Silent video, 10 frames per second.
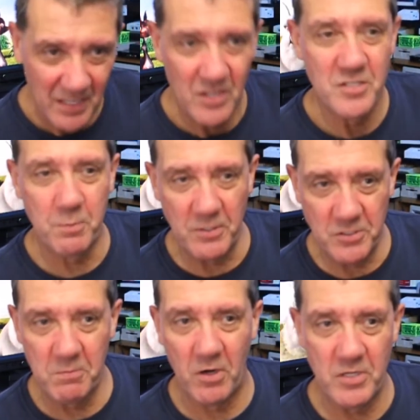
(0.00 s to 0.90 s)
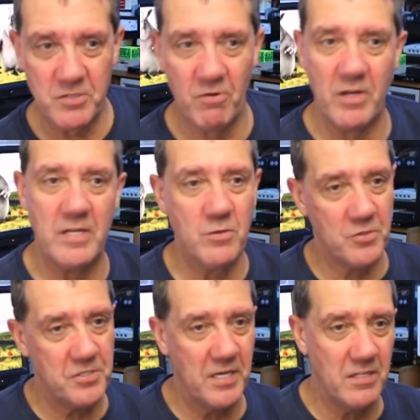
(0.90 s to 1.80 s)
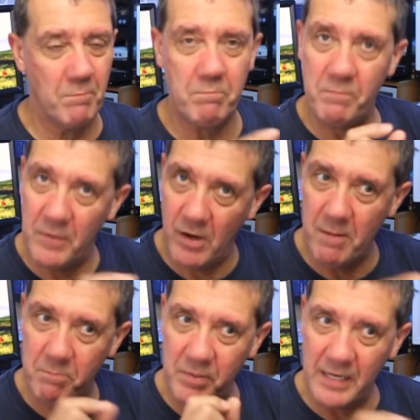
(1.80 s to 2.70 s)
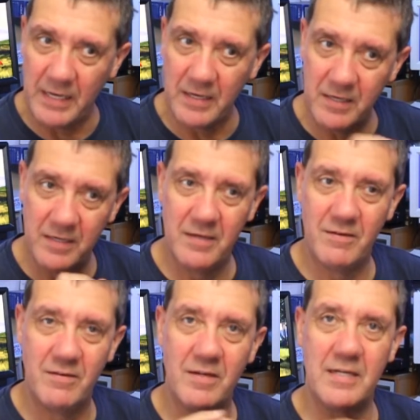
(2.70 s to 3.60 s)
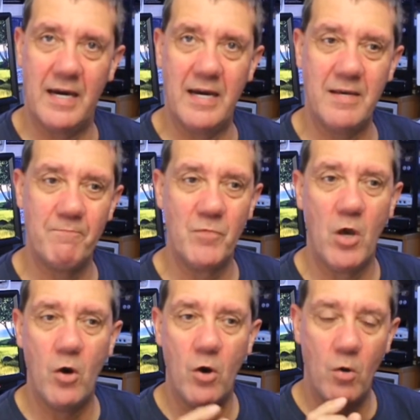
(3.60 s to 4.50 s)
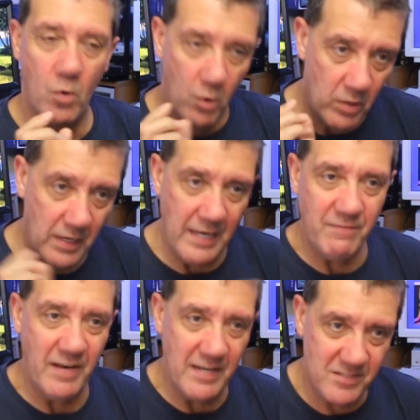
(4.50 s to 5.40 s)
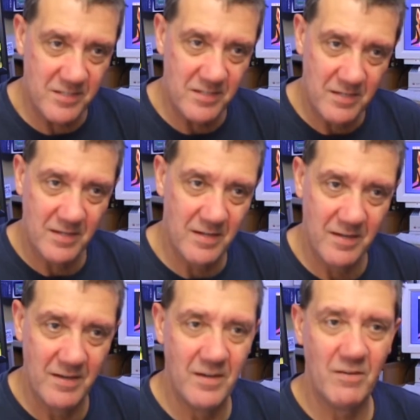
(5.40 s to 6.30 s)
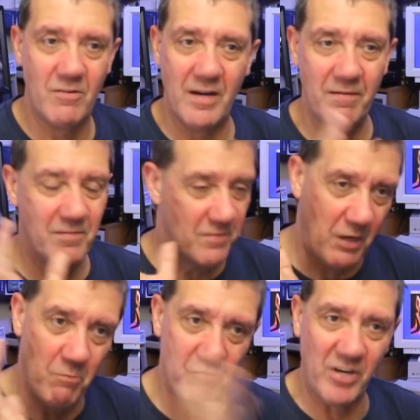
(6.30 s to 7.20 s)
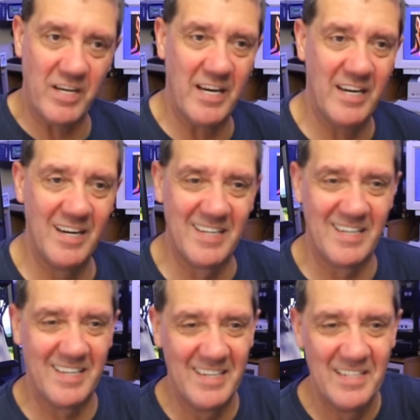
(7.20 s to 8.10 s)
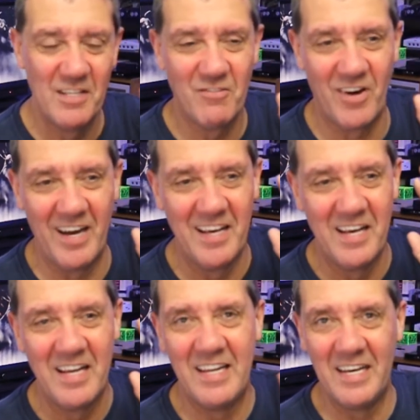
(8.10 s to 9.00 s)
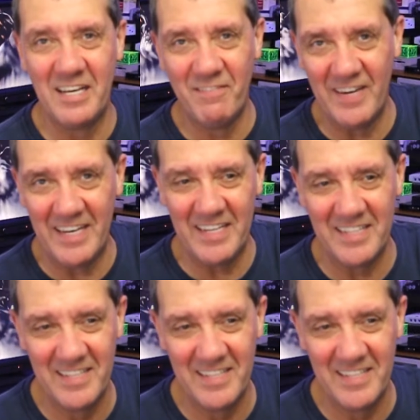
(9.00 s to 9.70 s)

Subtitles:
Switch the monitor on and you'll see the light blink. Okay? Leave it. Right, don't brick it. Right, leave it.